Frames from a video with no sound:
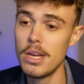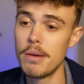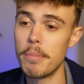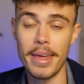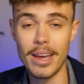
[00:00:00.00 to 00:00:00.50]

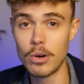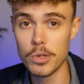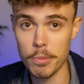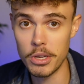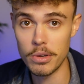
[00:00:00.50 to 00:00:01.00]
but they can
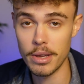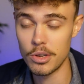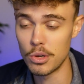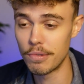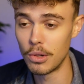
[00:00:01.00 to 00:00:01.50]
also be
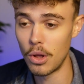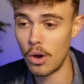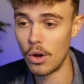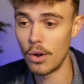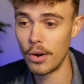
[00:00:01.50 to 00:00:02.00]
useful
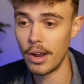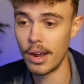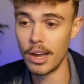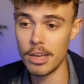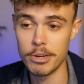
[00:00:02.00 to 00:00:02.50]
on
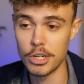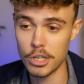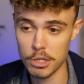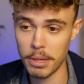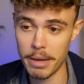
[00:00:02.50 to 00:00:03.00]
image and
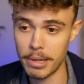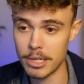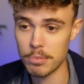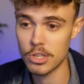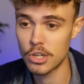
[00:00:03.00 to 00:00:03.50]
display
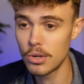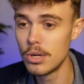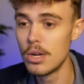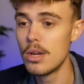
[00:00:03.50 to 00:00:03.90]
placements too.